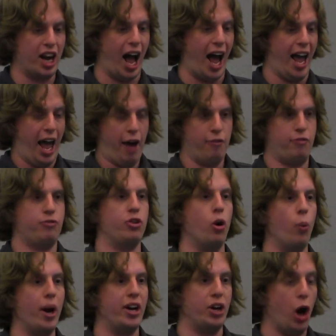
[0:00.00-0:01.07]
I have no
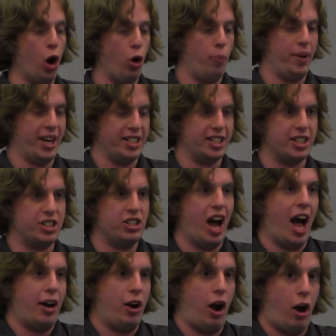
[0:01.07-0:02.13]
way to know because it's
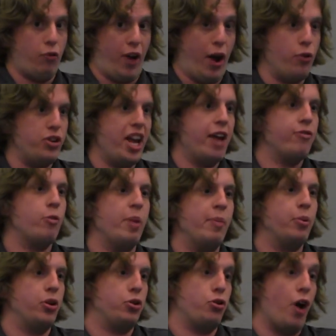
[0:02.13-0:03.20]
not around yet for
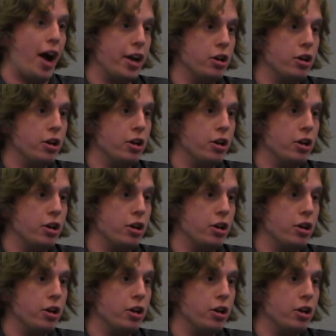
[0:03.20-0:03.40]
people to try.